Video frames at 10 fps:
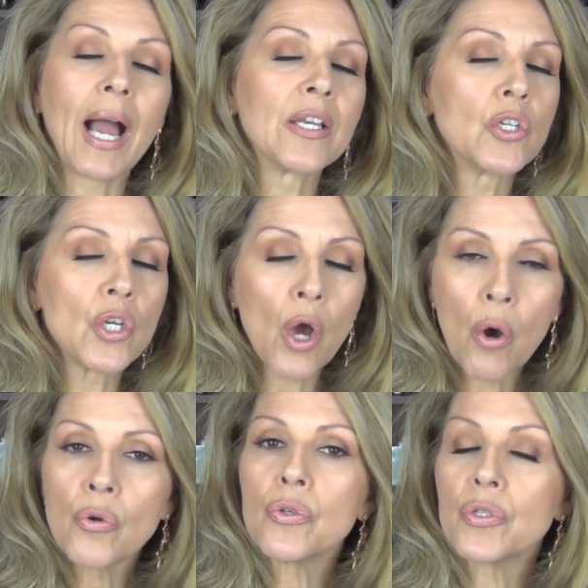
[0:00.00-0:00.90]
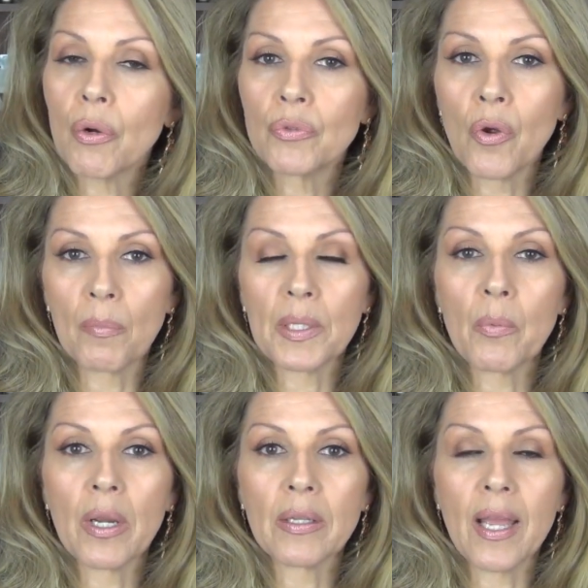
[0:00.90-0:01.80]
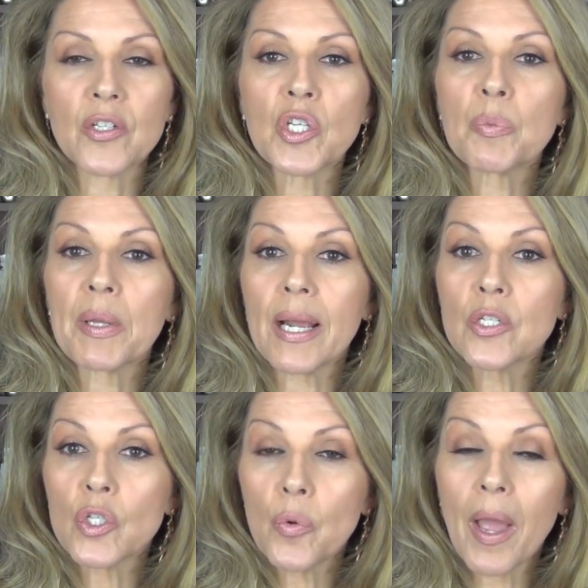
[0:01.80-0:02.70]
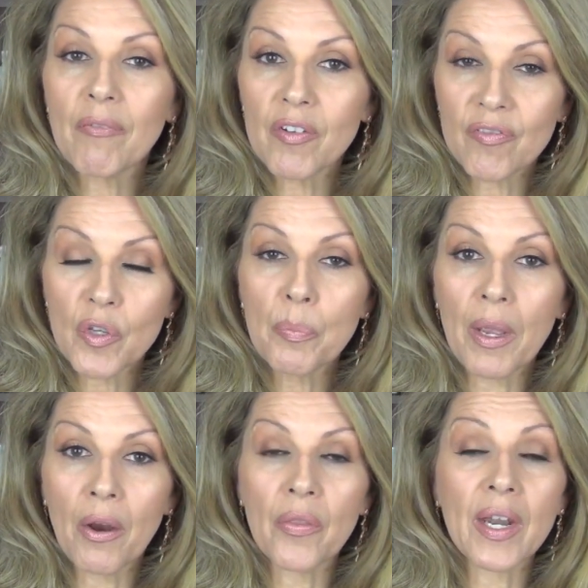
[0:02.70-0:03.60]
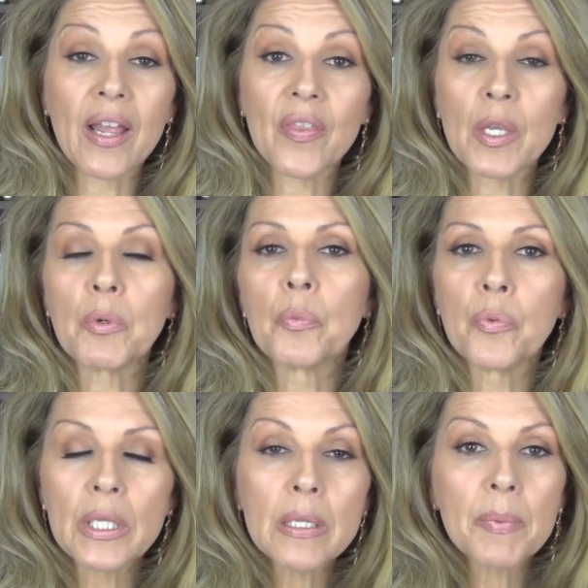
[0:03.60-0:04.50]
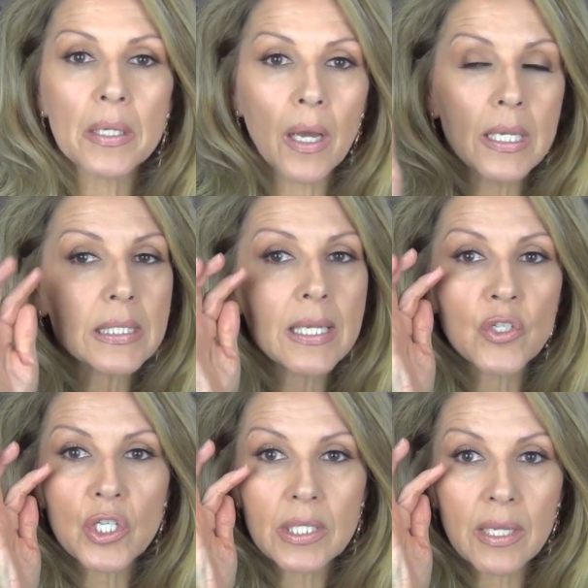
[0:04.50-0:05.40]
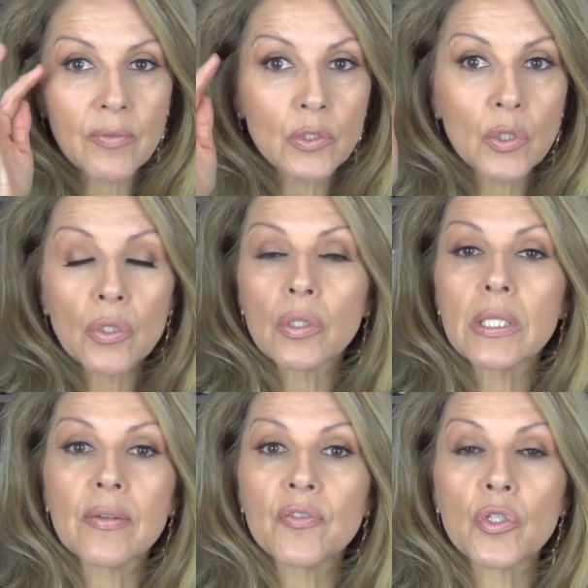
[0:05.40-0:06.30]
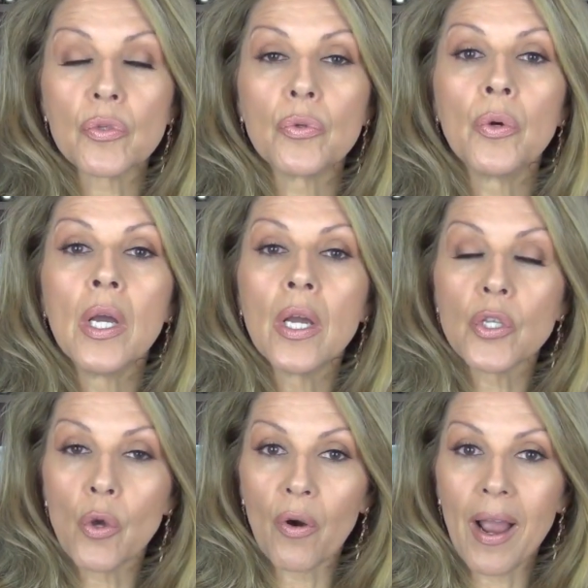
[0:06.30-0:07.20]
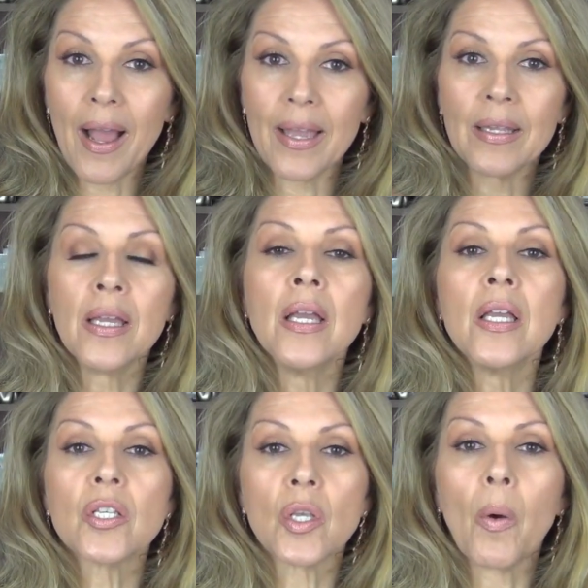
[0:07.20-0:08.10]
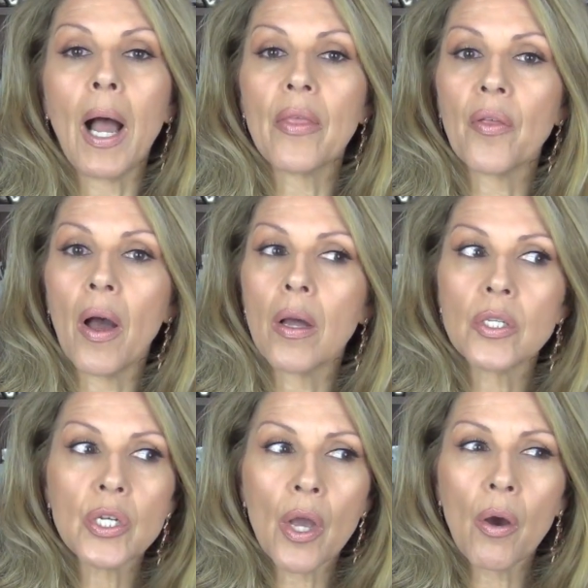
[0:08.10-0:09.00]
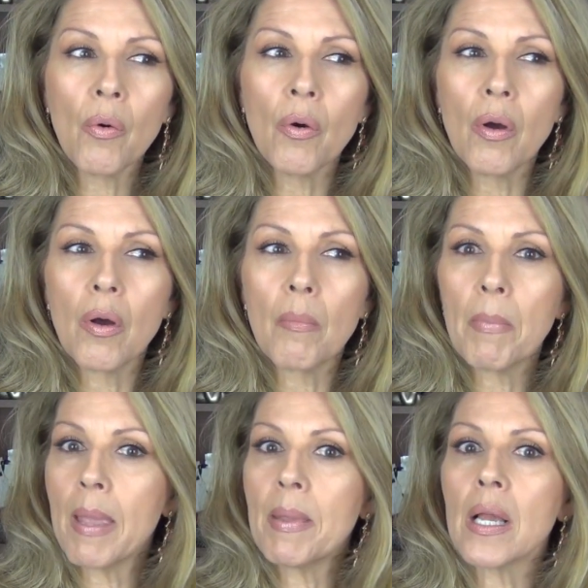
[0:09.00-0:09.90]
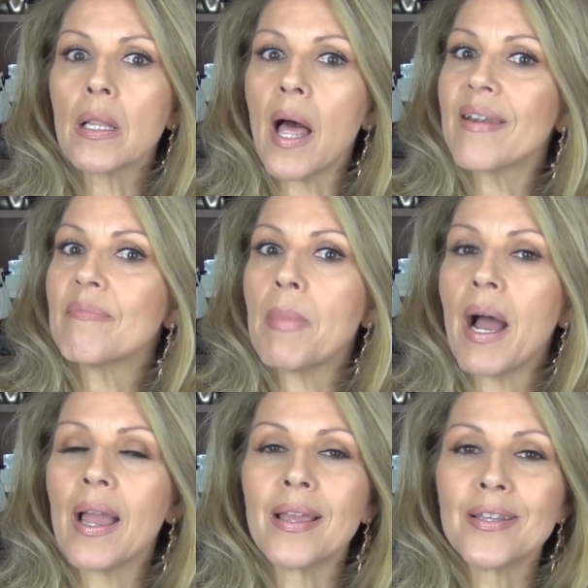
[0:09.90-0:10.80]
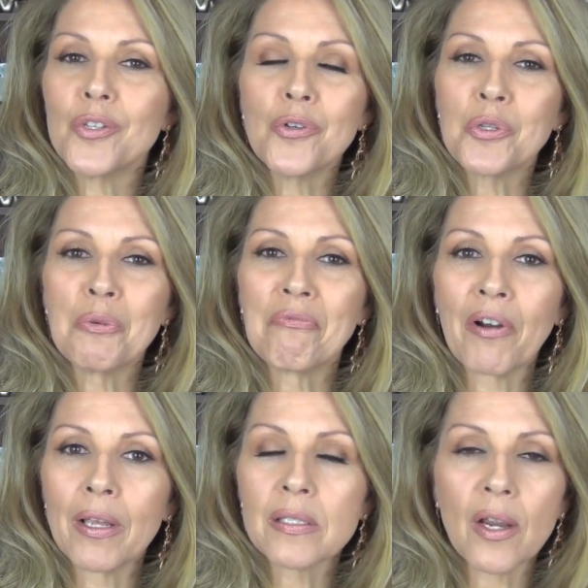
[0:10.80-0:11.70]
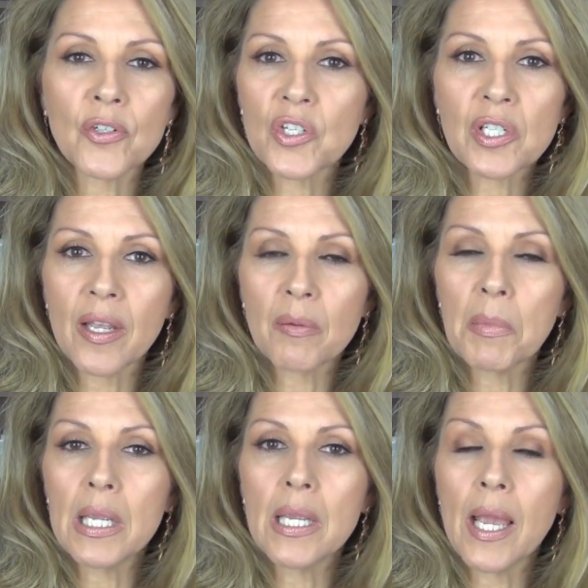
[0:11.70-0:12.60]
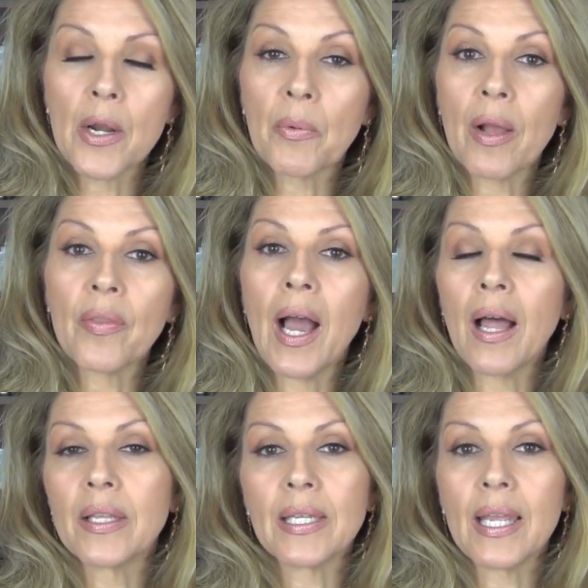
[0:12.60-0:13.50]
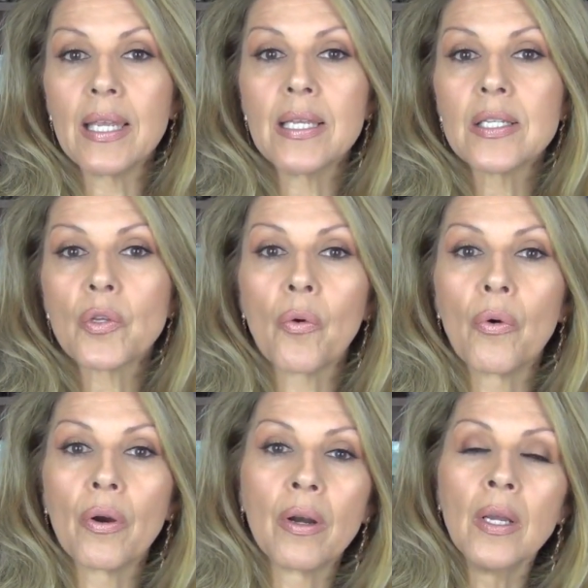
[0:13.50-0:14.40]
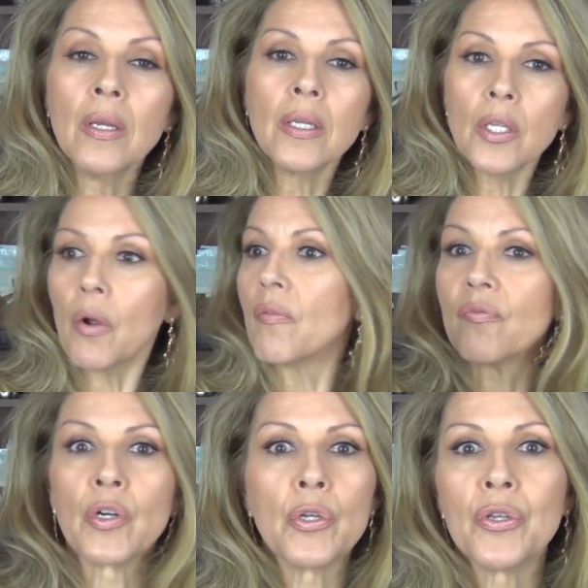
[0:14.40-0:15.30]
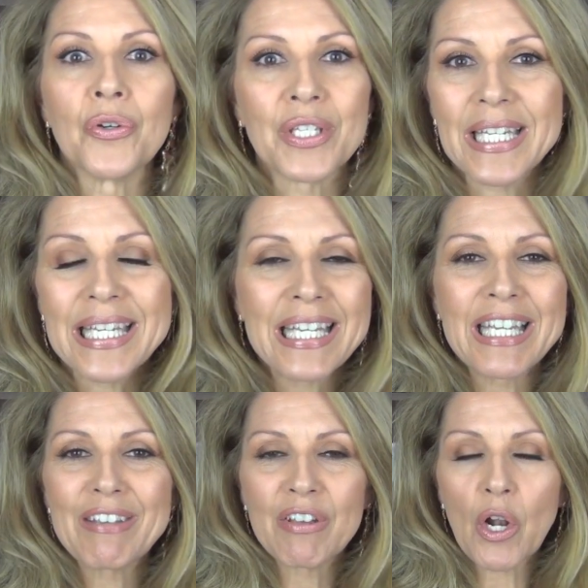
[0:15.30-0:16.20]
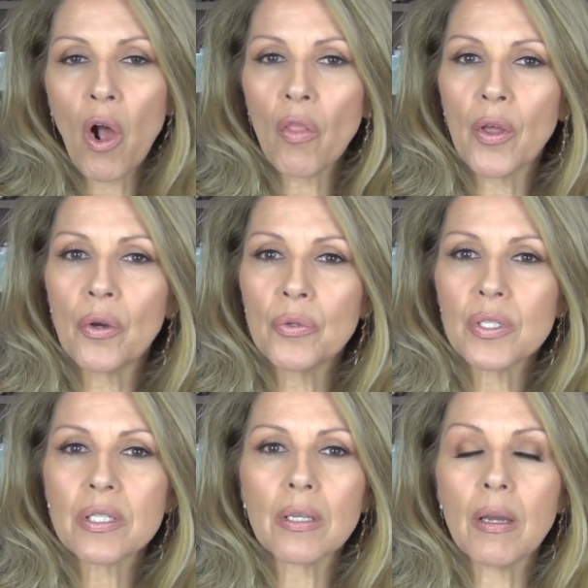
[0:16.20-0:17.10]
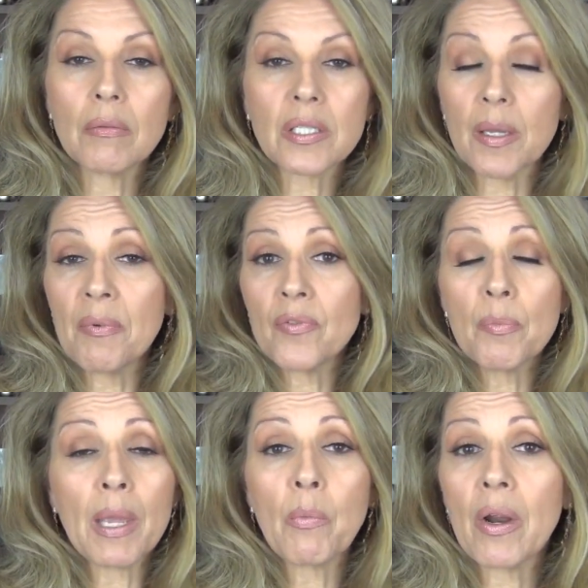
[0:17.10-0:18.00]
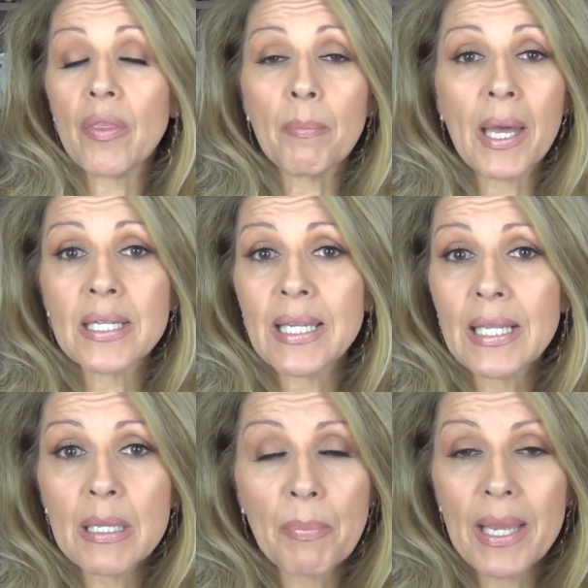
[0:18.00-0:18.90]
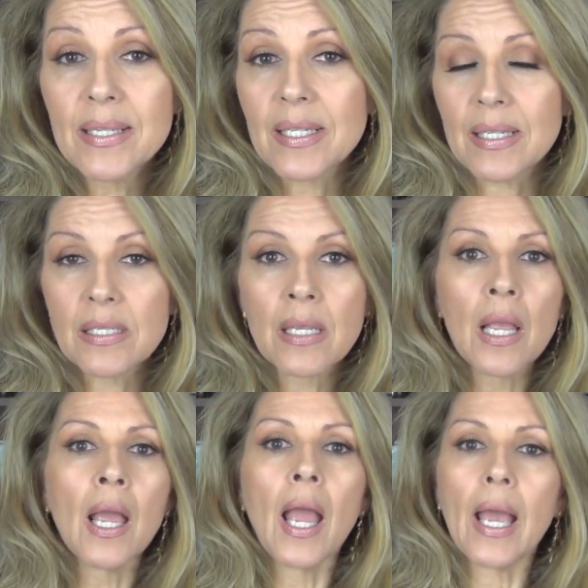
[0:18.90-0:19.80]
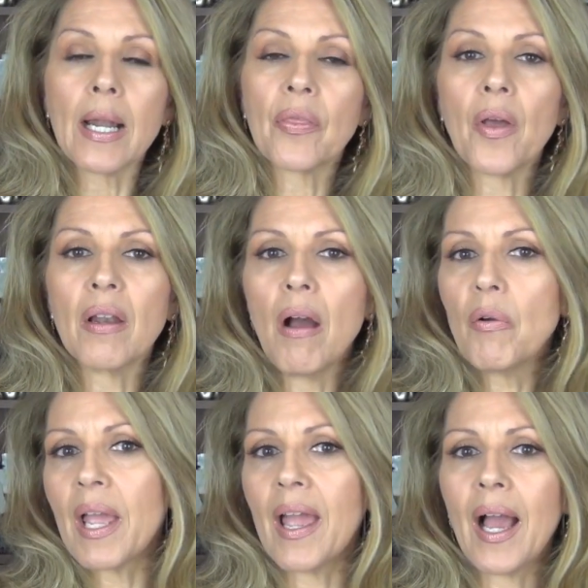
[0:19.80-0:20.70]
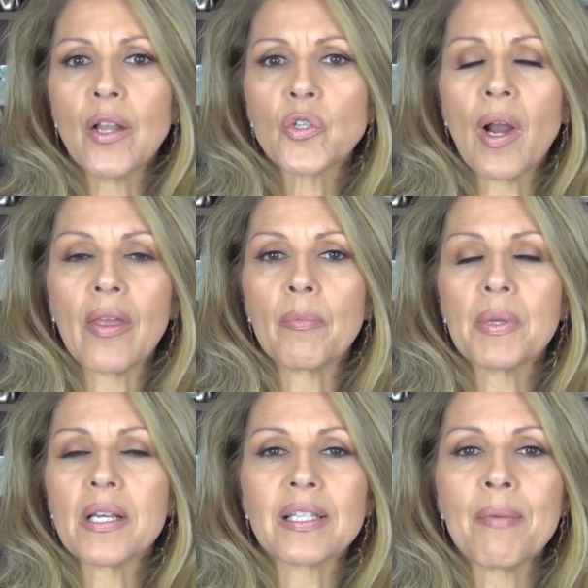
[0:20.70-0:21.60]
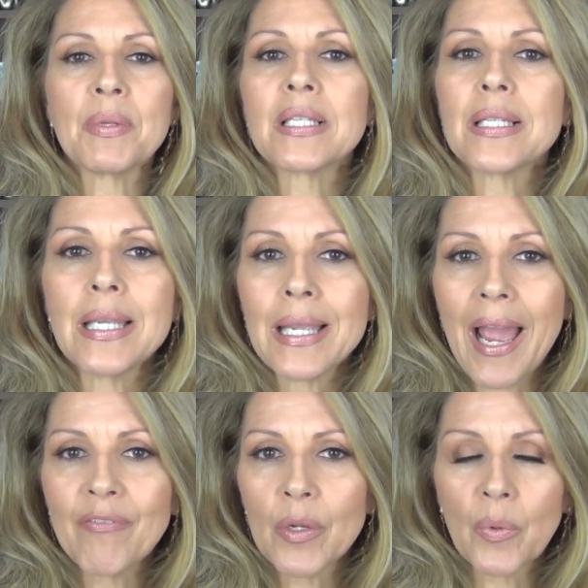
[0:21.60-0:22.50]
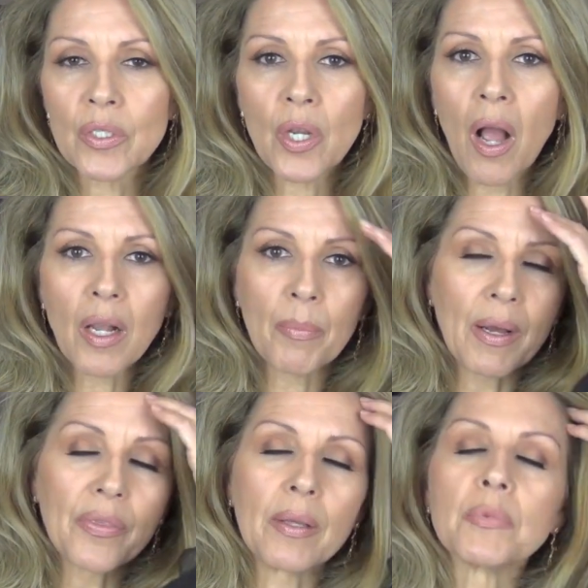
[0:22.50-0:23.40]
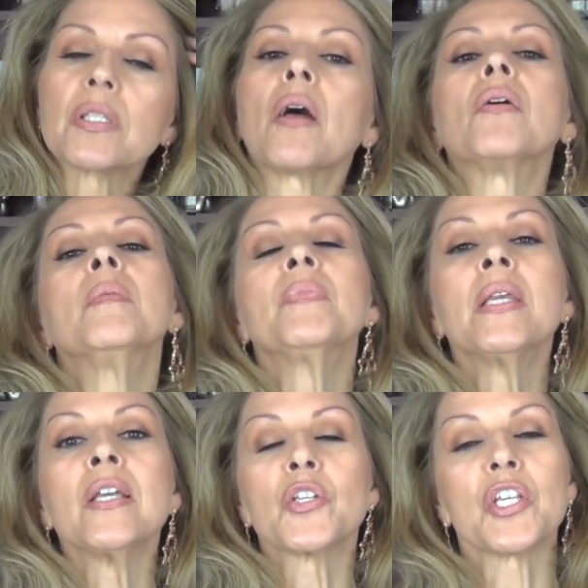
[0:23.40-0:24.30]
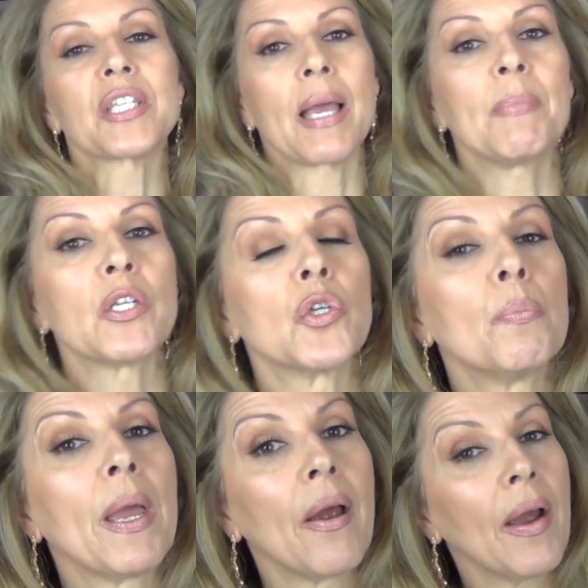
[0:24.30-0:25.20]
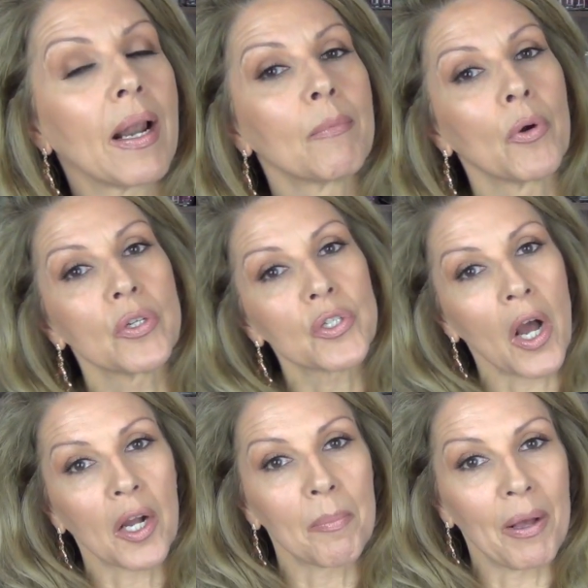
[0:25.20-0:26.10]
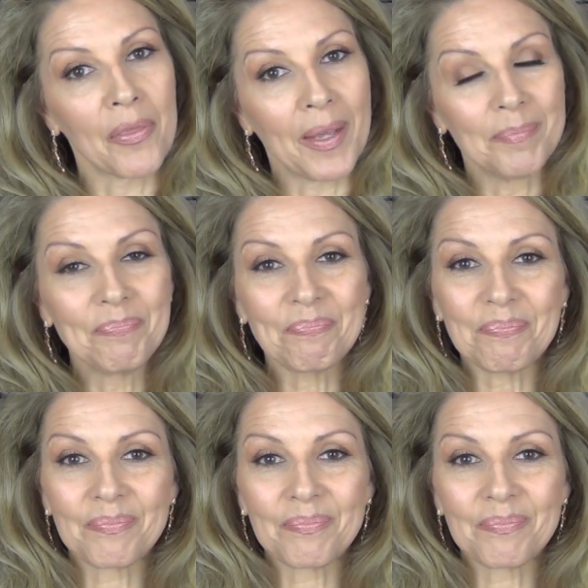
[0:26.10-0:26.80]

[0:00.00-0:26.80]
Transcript: I know you don't normally wear lashes, but I do have a few pair that I think would really be nice and just give a little lift to your eye. So I thought, you know, maybe a lot of my YouTube friends are just like me and around the holidays or, you know, for New Year's Eve and all those. Some of you may wear them on a daily basis. And I thought, okay, I'll try them because I've been seeing everyone talk about them. So she sent me two pair and I'm going to talk about them.